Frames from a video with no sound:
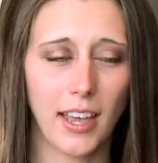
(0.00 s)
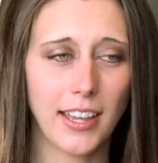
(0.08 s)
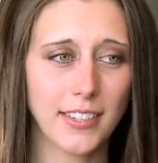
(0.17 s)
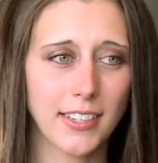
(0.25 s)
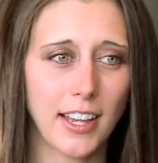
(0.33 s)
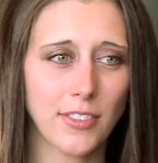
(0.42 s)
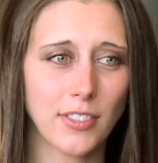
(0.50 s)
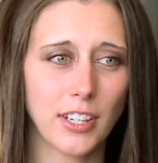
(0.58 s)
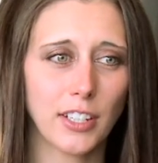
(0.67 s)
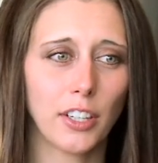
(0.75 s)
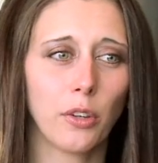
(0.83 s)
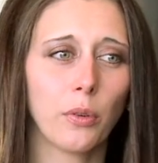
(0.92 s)
It sounds
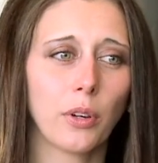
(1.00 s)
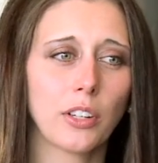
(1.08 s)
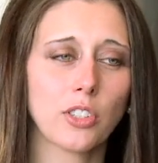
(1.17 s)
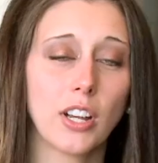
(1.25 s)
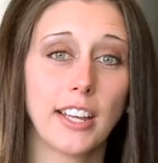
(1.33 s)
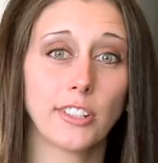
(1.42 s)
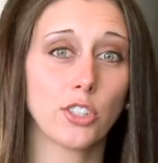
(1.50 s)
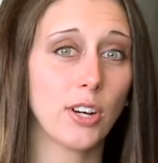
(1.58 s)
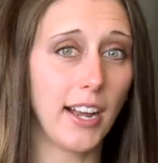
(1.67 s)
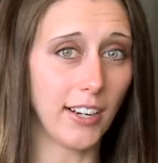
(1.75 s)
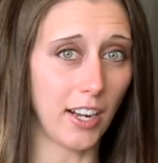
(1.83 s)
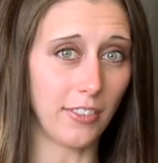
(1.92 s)
like you were trying to
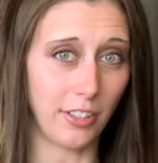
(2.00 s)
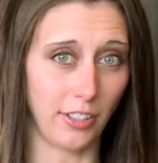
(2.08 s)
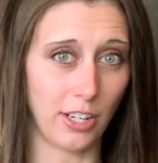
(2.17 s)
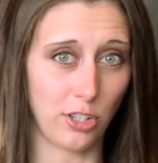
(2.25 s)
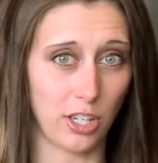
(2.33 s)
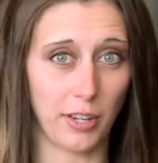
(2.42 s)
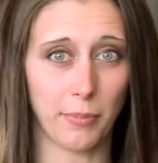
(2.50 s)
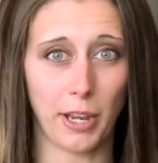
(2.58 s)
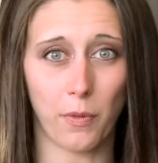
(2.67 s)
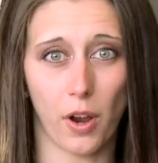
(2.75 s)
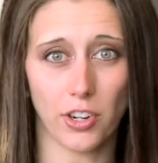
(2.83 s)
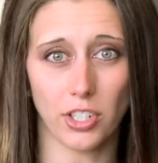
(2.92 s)
track ovulation
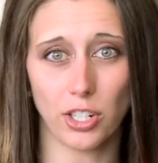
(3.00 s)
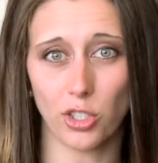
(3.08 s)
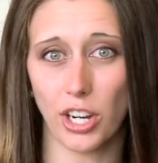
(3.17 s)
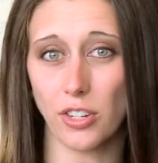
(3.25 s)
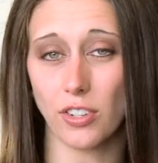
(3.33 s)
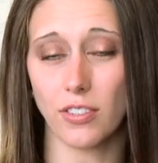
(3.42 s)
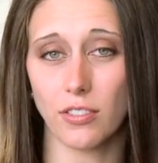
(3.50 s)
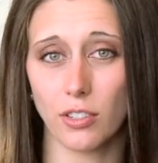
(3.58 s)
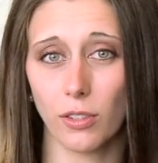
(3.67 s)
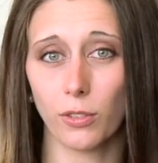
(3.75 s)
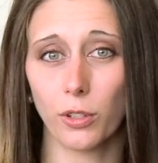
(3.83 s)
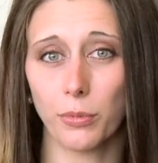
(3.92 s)
by watching changes in
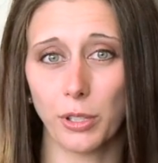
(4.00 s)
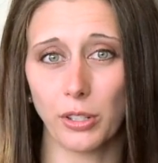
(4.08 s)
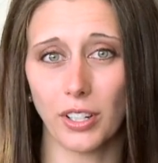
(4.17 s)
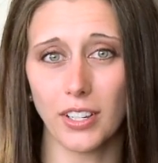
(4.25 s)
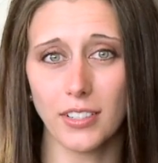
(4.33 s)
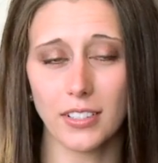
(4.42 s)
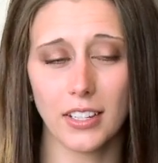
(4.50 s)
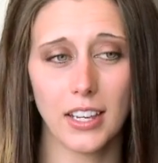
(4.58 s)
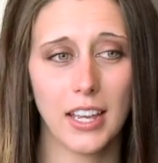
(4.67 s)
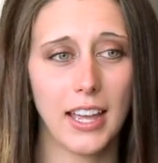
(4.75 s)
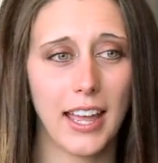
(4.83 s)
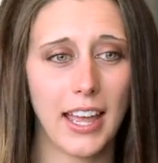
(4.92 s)
cervical mucus,
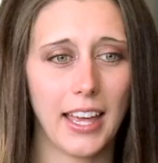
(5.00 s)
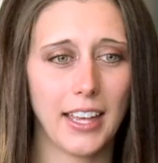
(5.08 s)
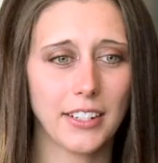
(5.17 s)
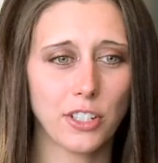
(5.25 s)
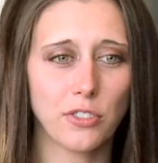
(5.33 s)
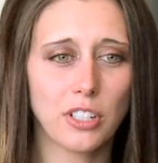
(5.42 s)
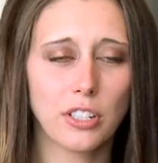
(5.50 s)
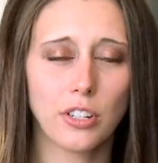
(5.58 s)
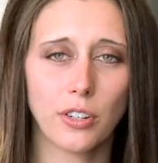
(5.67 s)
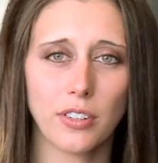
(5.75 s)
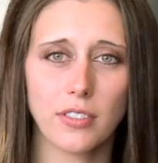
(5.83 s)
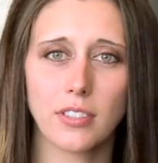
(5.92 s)
and you did
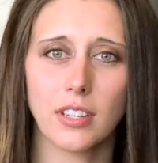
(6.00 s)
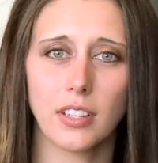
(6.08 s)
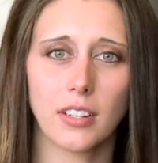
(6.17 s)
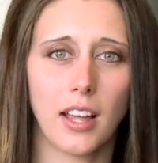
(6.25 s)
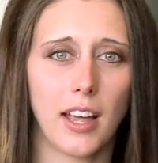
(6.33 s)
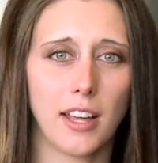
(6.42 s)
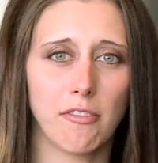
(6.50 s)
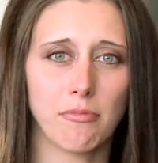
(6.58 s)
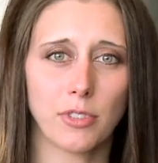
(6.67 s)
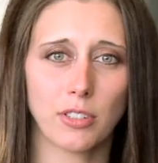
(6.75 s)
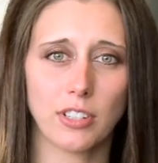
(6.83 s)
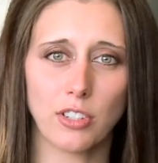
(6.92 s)
notice that
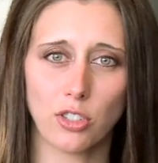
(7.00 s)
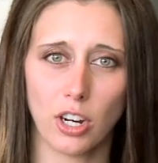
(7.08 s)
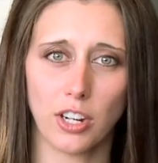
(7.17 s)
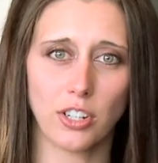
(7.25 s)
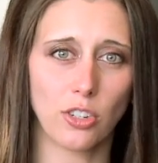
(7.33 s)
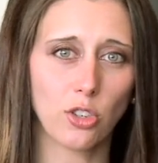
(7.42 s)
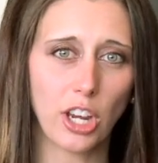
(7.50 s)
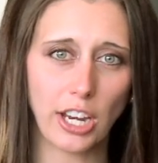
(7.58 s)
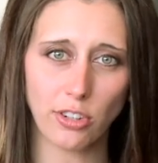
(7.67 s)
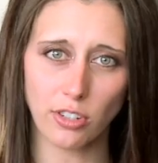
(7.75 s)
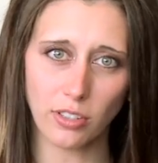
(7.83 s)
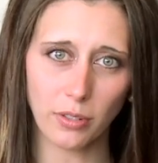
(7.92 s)
um, your discharge had
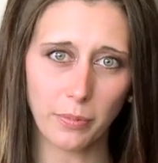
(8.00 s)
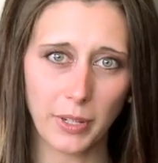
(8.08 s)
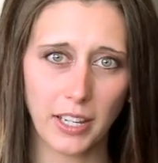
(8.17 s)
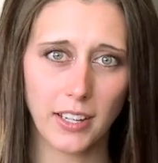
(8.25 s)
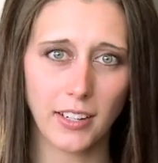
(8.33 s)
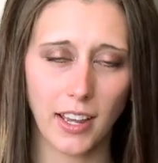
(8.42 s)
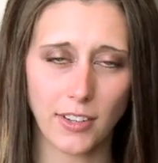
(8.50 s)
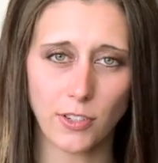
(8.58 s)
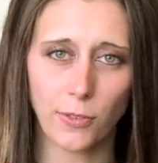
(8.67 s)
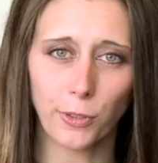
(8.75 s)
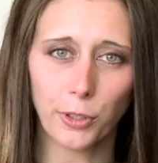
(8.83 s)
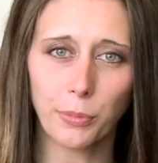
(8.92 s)
changed a little bit, and
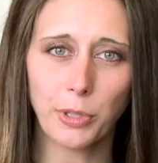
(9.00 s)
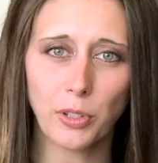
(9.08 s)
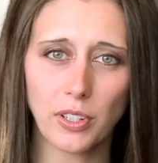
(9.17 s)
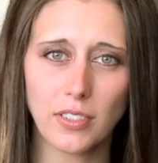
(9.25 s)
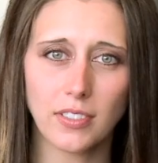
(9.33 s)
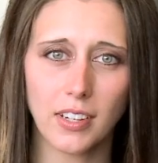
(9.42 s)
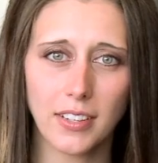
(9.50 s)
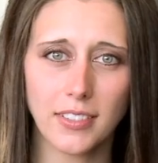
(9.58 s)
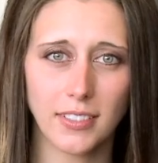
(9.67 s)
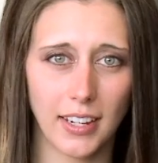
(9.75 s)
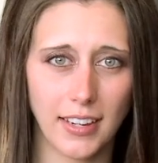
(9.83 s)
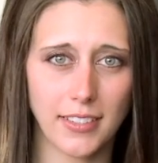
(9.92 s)
cervical mucus
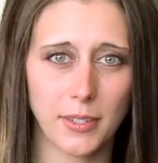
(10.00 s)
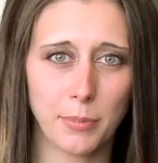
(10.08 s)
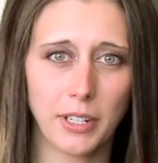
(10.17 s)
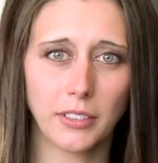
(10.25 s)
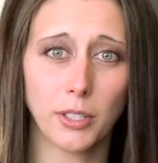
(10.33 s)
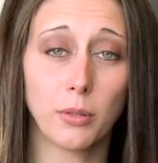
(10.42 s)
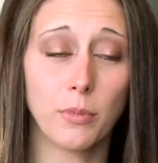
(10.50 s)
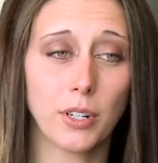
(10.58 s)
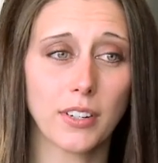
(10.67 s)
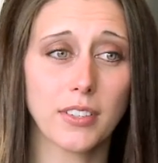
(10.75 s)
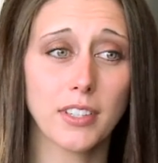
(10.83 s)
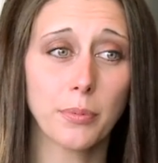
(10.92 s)
does tend to be a little
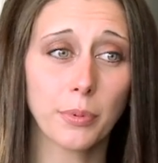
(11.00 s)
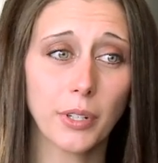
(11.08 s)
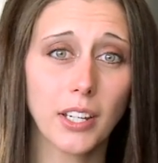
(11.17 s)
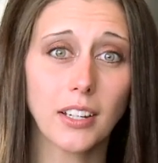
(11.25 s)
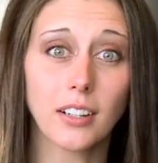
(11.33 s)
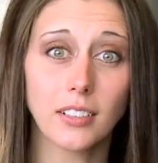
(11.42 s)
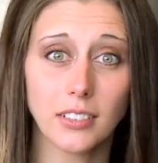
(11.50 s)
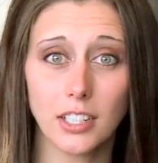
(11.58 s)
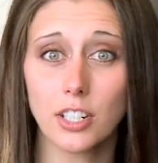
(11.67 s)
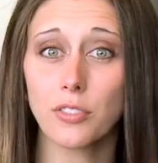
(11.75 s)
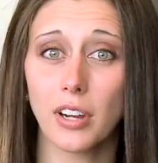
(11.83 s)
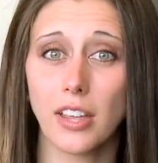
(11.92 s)
more slippery and
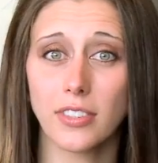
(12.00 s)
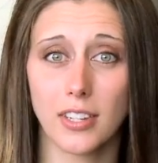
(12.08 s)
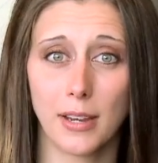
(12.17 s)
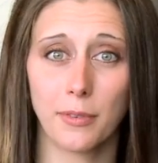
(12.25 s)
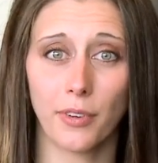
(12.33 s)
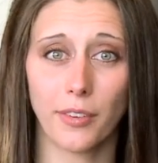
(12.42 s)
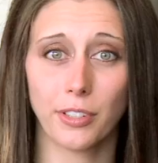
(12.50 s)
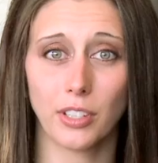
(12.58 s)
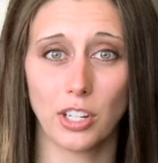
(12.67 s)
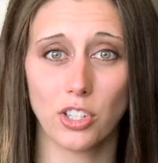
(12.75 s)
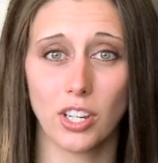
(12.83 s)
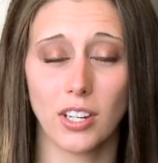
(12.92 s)
clear around the time of
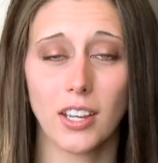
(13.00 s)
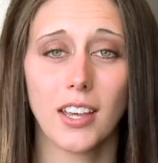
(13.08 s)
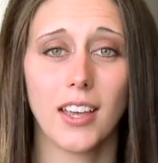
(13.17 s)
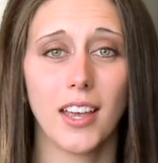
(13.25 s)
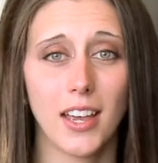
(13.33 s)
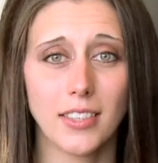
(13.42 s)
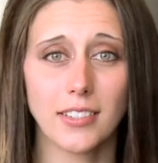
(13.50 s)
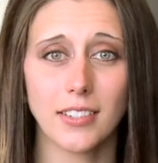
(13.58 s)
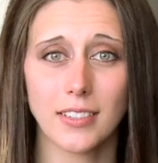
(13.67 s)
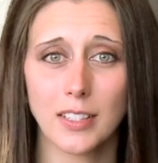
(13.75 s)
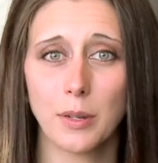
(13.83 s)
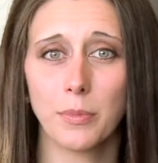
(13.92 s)
ovulation, and this
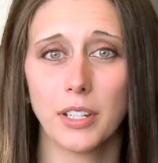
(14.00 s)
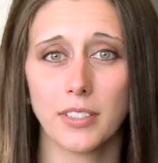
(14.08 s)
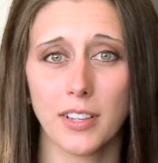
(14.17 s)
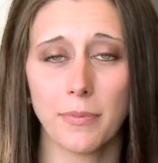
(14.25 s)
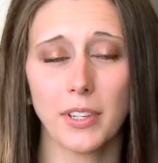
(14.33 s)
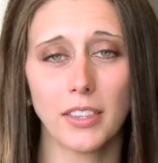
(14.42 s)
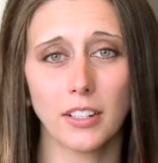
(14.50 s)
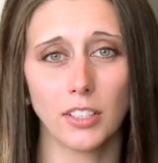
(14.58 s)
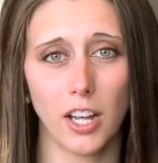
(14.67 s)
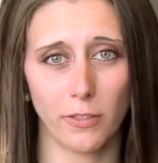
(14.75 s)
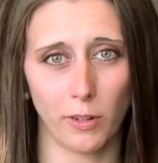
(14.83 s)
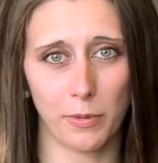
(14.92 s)
is somewhat something that a
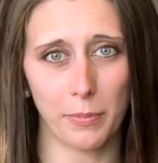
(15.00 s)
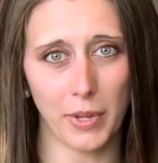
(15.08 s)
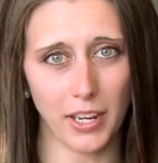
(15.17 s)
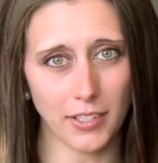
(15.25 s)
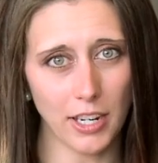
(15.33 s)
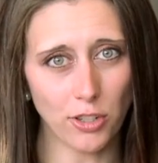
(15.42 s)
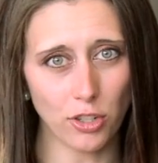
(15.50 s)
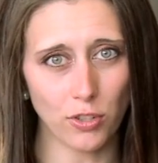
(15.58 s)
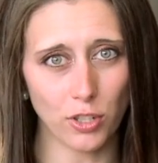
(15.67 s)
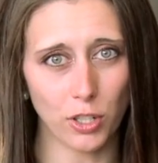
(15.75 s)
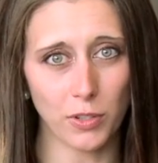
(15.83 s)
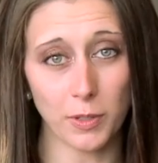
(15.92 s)
lot of women pay
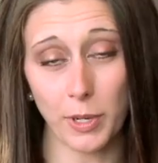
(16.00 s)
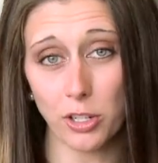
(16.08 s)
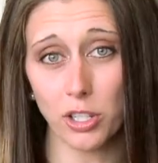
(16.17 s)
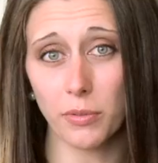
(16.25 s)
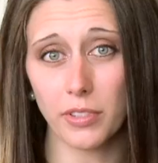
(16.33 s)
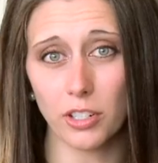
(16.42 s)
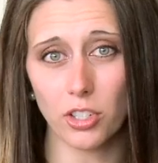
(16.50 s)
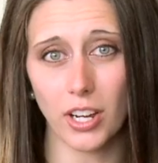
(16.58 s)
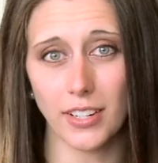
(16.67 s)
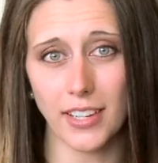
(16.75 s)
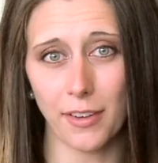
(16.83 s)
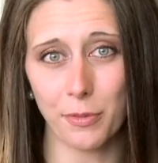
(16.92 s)
attention to, especially when they're
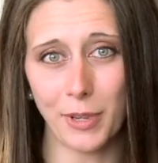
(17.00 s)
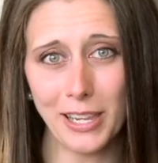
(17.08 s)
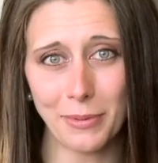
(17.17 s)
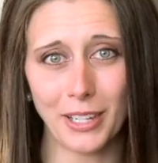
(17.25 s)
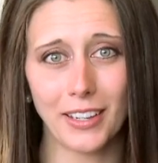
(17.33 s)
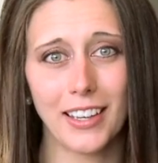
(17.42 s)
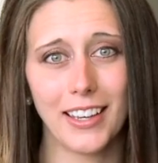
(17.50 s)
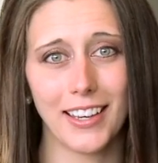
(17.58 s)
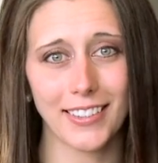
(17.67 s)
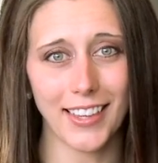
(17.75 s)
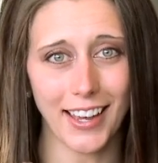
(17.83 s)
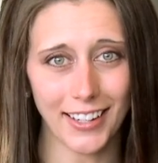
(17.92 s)
trying to have a baby.
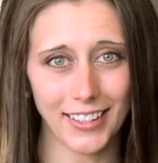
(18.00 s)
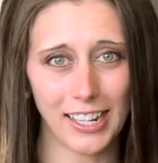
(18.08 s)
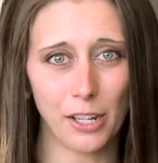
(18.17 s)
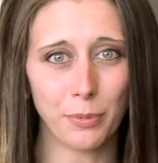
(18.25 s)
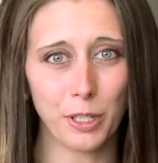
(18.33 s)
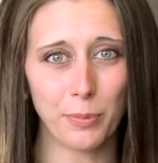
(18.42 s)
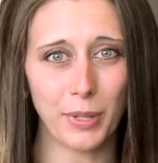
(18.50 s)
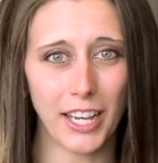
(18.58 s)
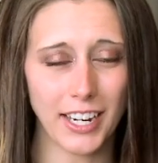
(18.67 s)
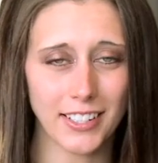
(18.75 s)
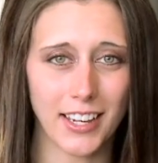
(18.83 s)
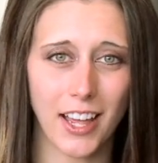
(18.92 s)
That can help you
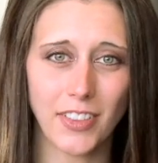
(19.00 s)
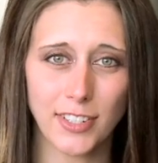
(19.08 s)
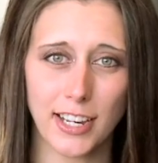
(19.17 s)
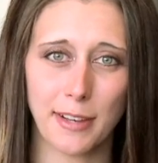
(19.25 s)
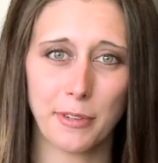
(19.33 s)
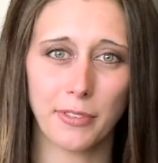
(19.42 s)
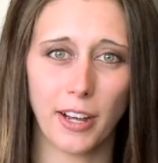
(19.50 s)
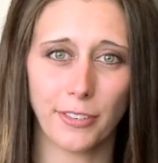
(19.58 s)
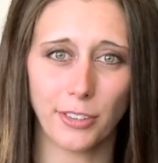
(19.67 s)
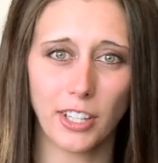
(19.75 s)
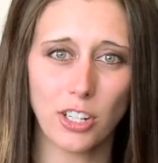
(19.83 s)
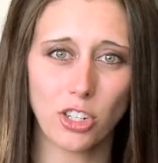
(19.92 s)
peg down the time of
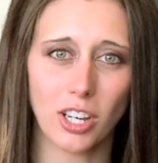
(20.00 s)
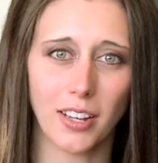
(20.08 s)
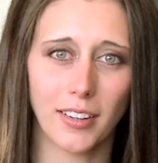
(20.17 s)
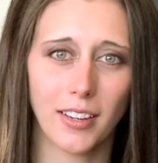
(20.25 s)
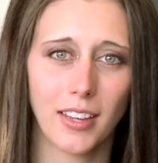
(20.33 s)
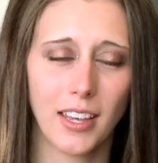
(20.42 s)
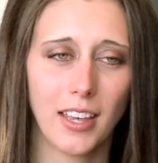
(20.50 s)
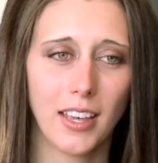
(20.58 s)
ovulation.